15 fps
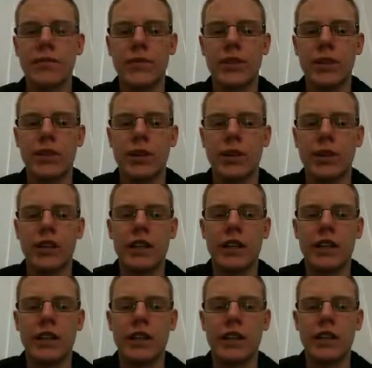So it's
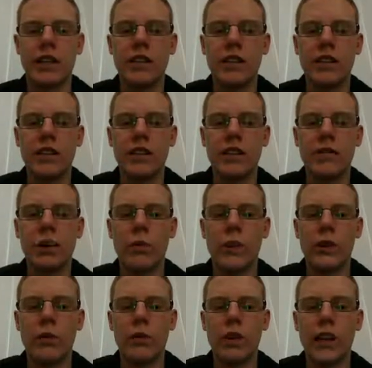what we
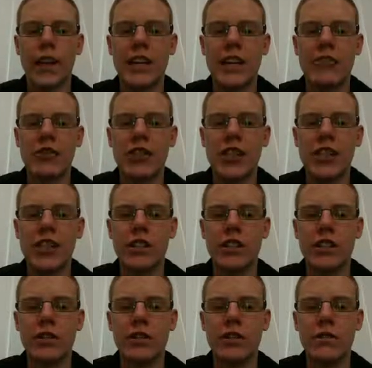call a
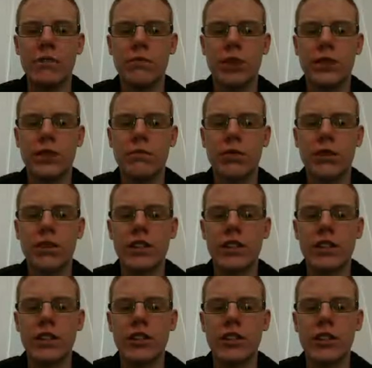heterogeneous
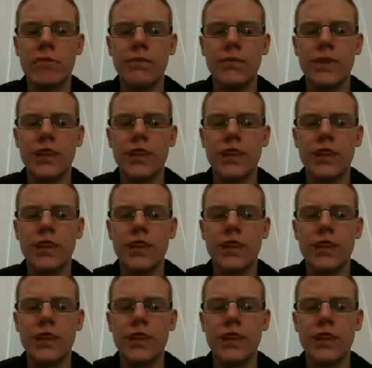multiprocessing chip.